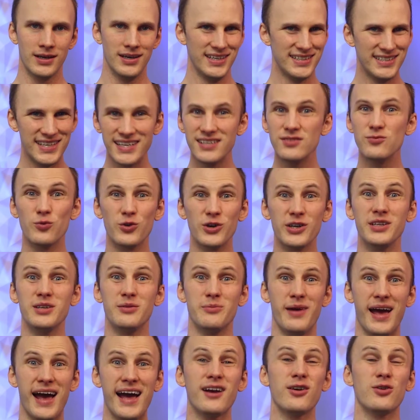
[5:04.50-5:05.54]
It doesn't really
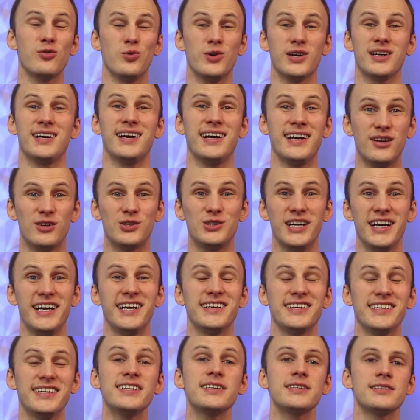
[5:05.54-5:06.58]
matter what kind of light
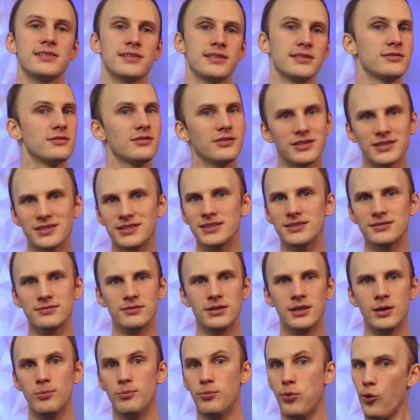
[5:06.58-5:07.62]
it is, as long as it
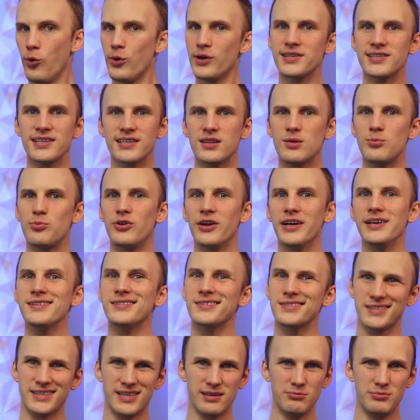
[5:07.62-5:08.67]
points at the
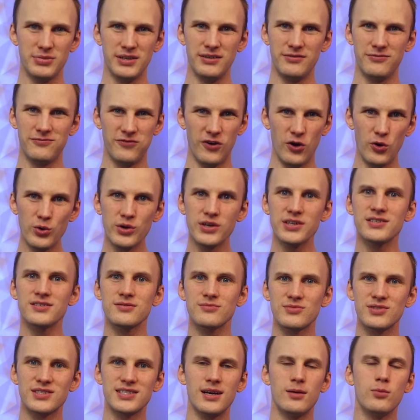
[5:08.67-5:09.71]
place, can be
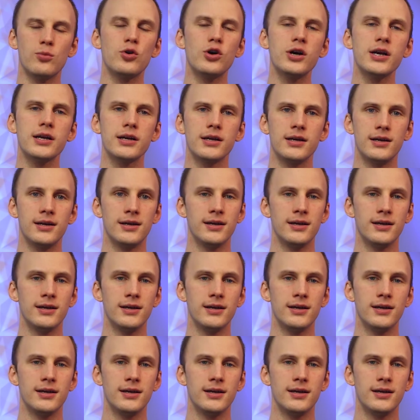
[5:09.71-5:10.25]
focused somewhat,